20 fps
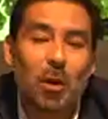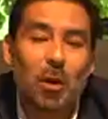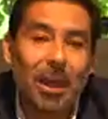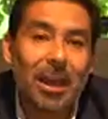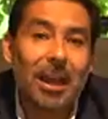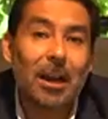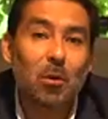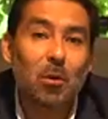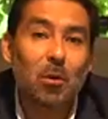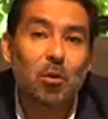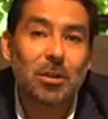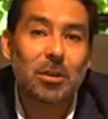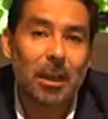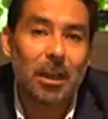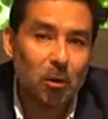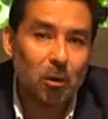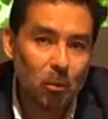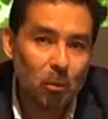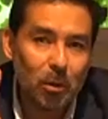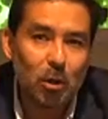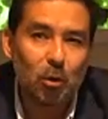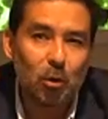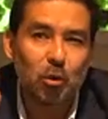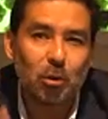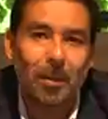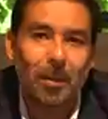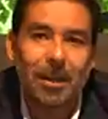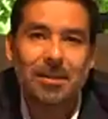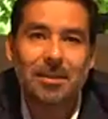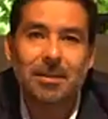In order to present
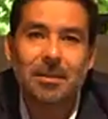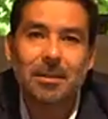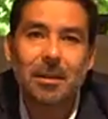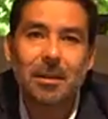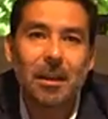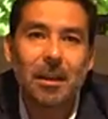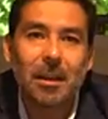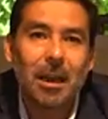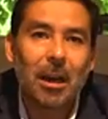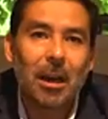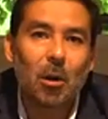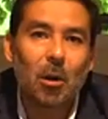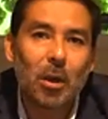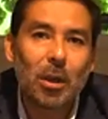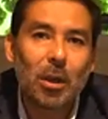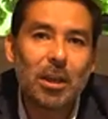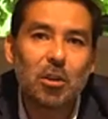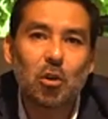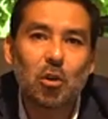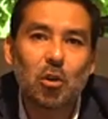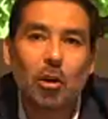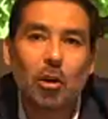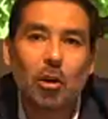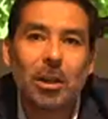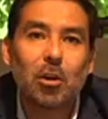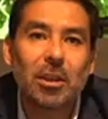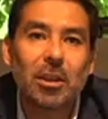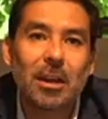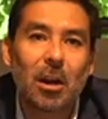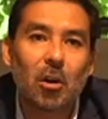the top findings of this
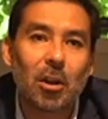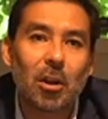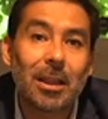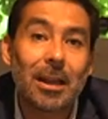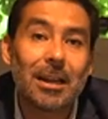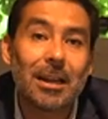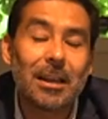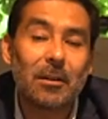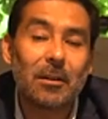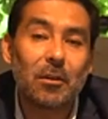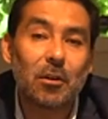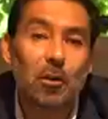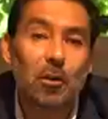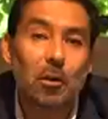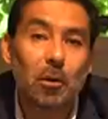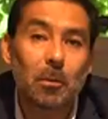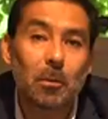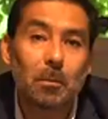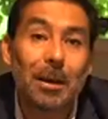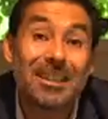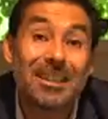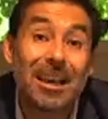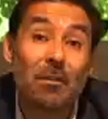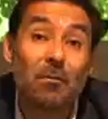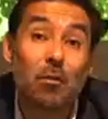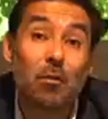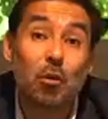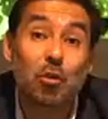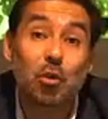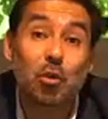report. In just one minute, I'm going to
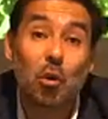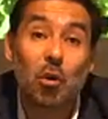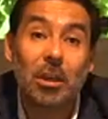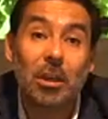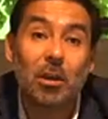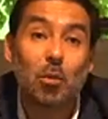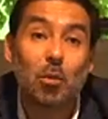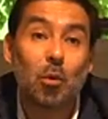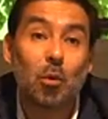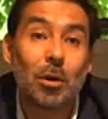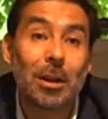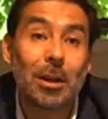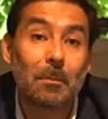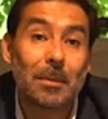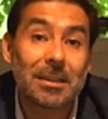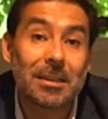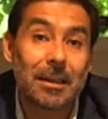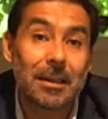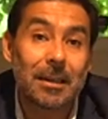turn it over to Matias